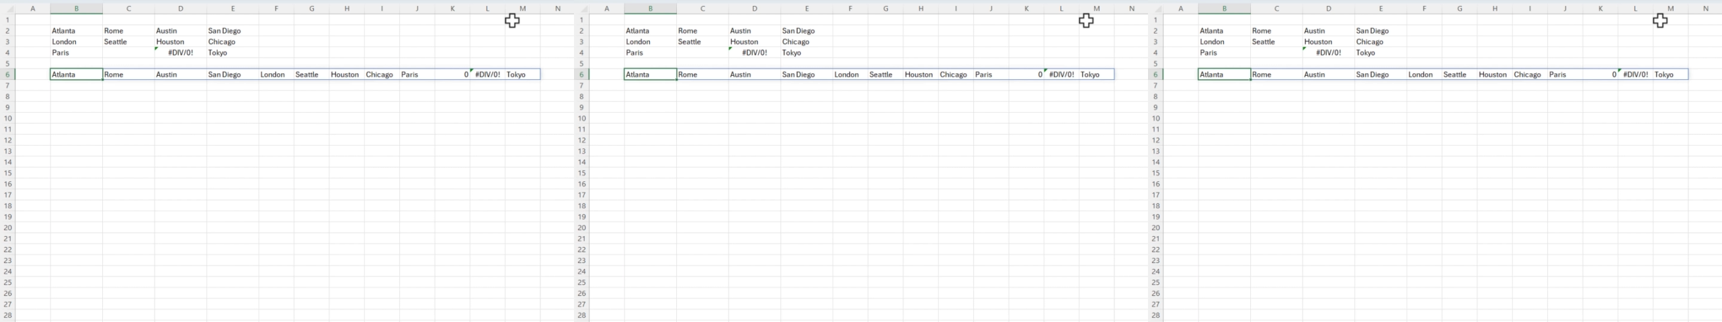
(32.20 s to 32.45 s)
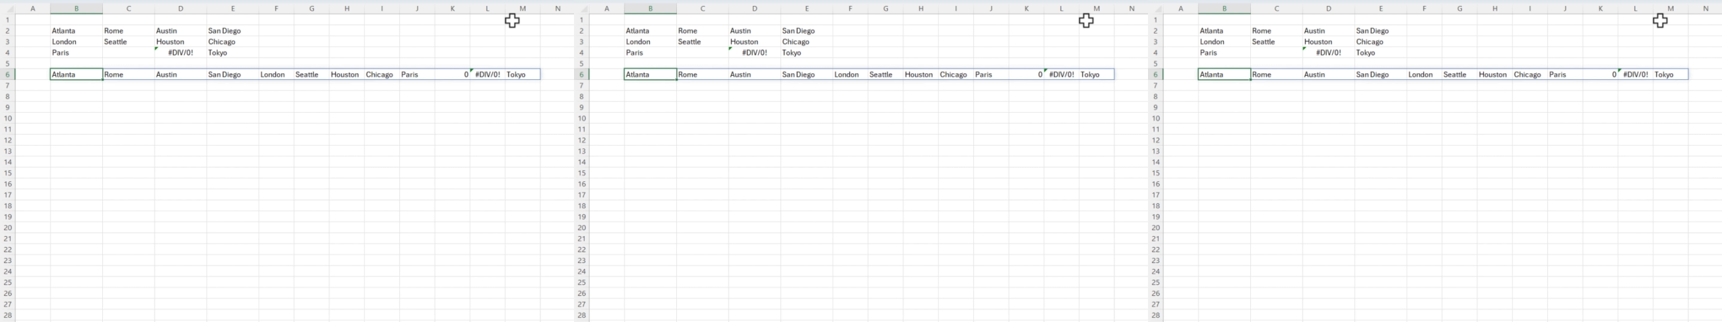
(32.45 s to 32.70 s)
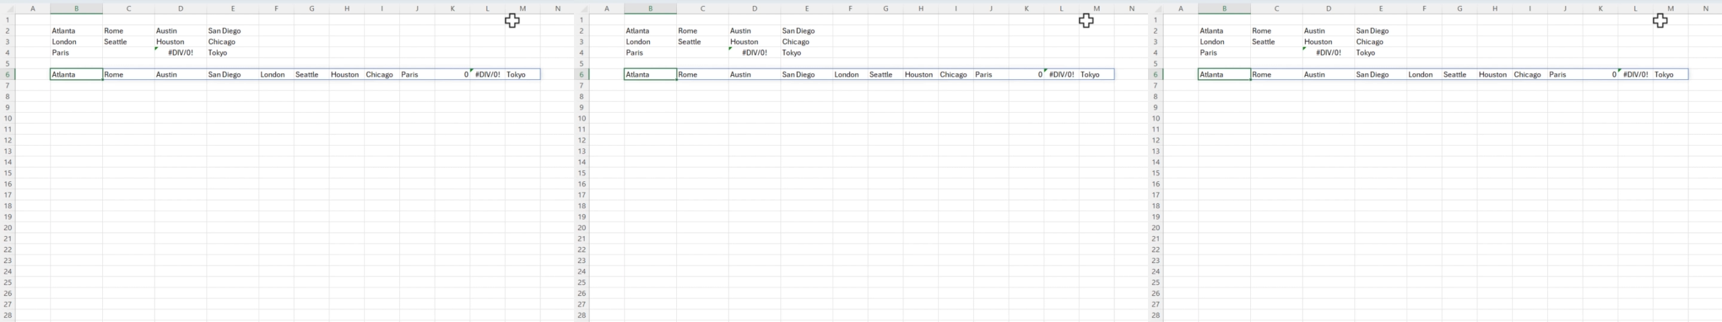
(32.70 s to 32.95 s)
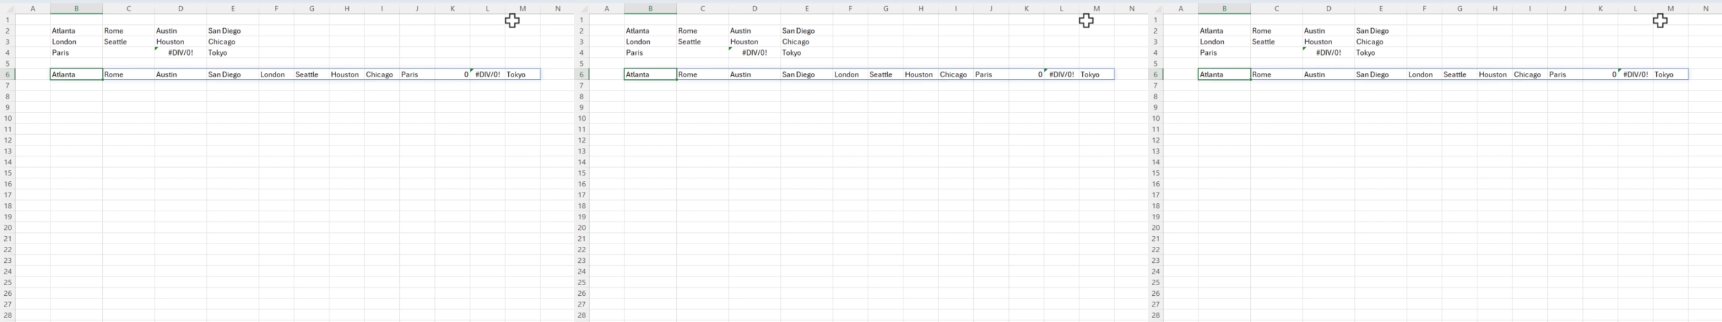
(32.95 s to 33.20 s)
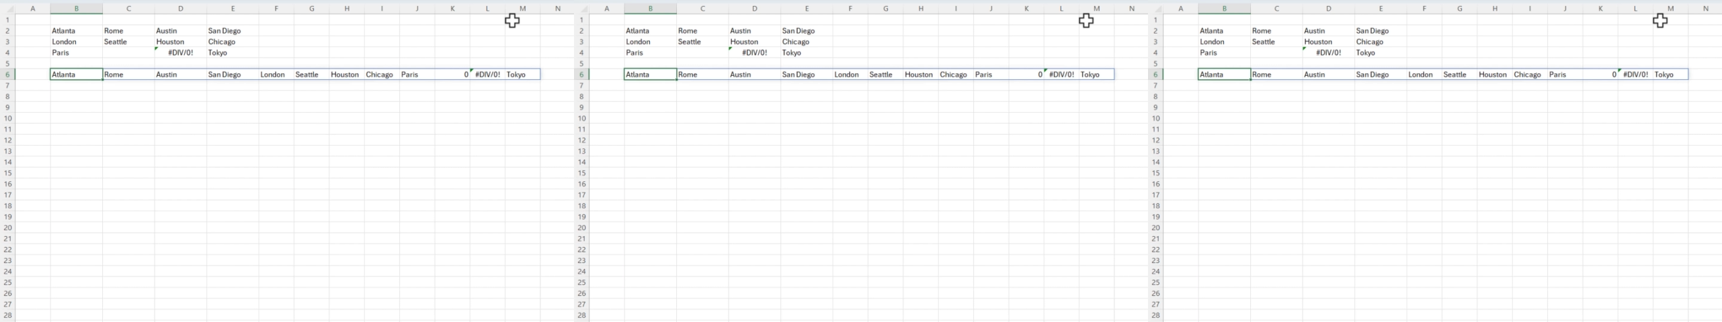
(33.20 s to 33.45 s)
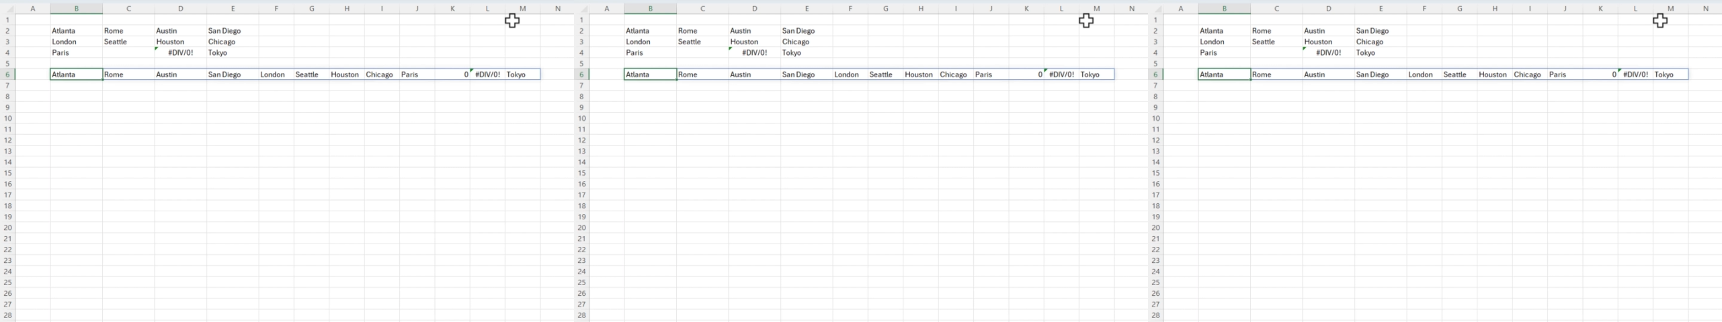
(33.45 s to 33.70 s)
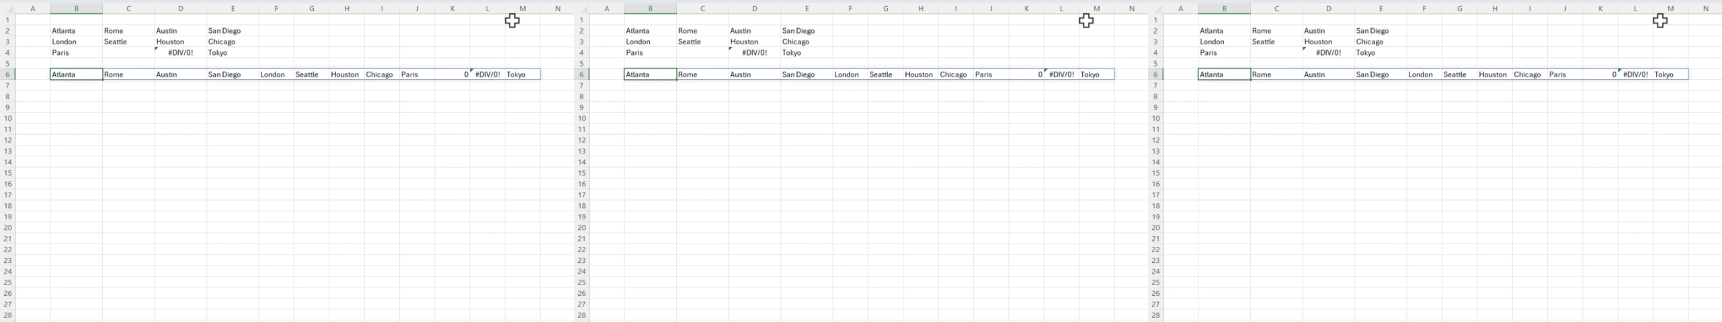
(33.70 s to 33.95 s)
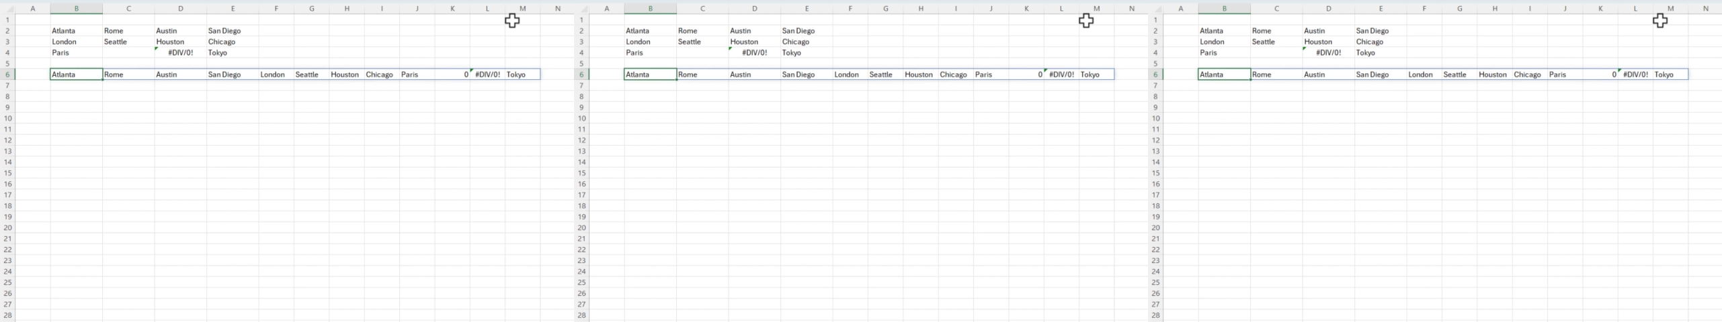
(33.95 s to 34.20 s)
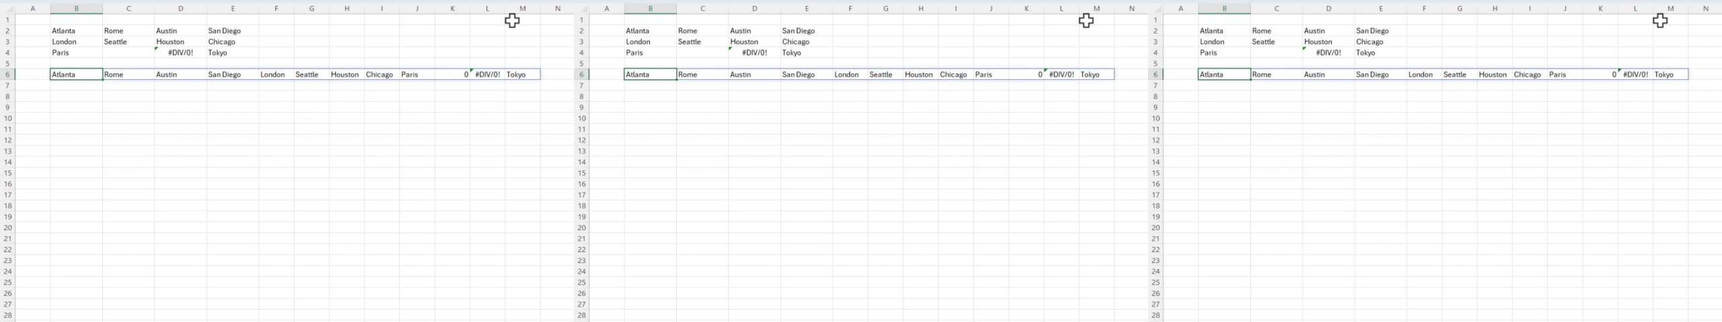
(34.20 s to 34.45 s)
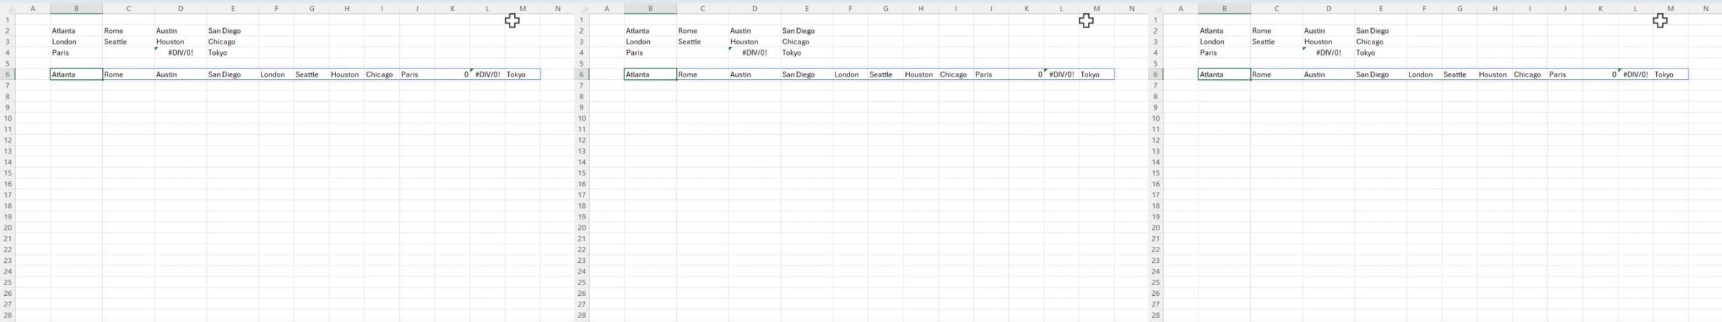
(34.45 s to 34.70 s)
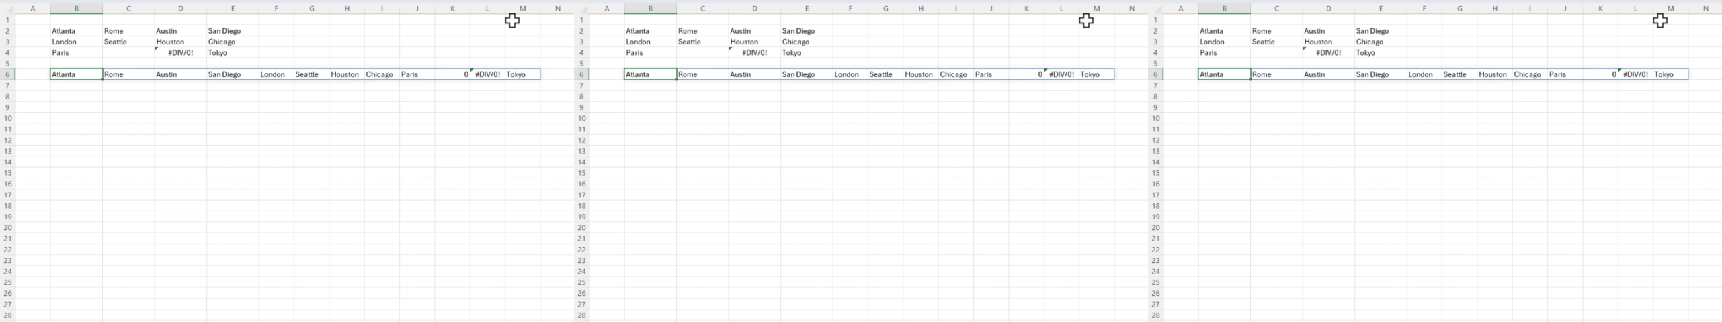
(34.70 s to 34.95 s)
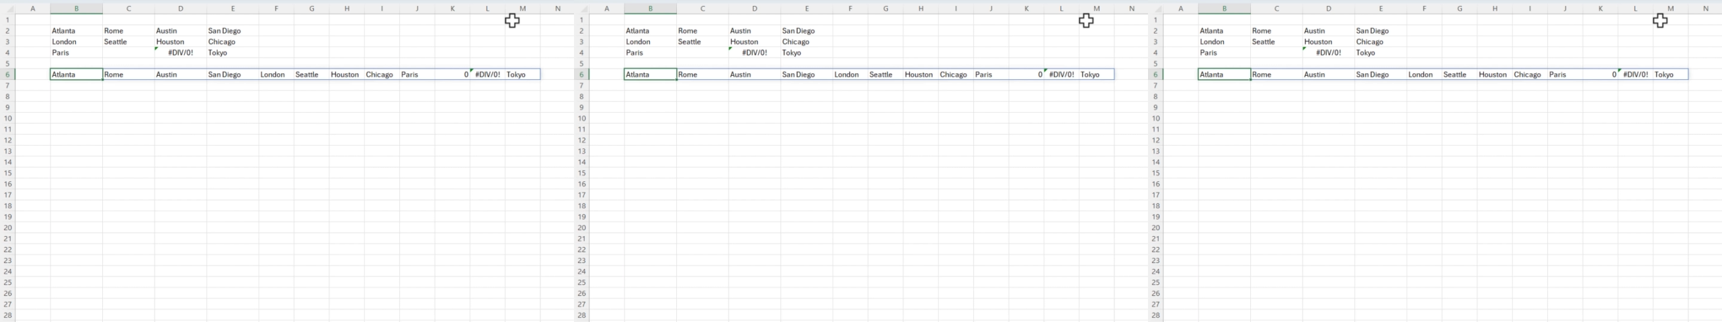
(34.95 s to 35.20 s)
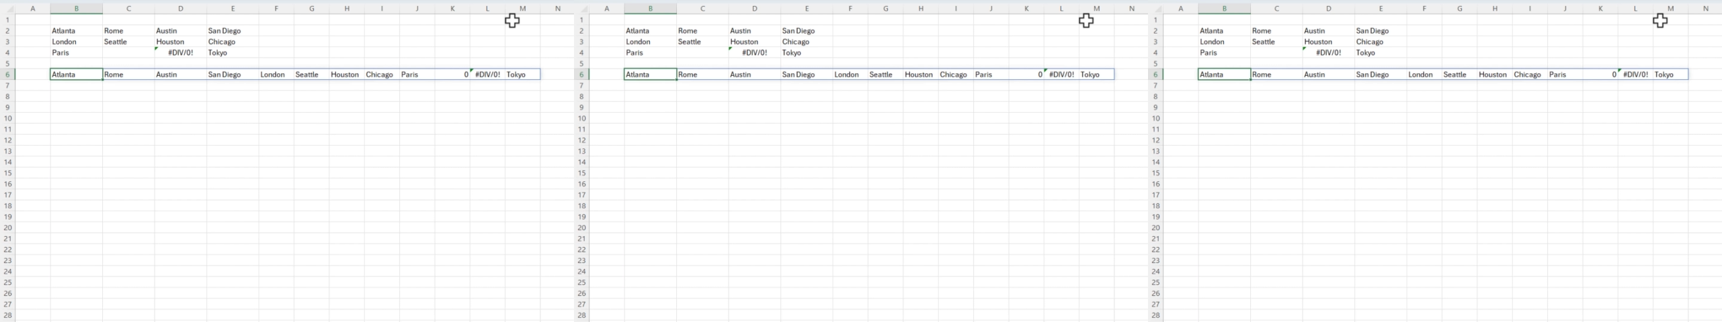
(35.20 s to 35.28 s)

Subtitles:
No face is visible, so there are no lips to read.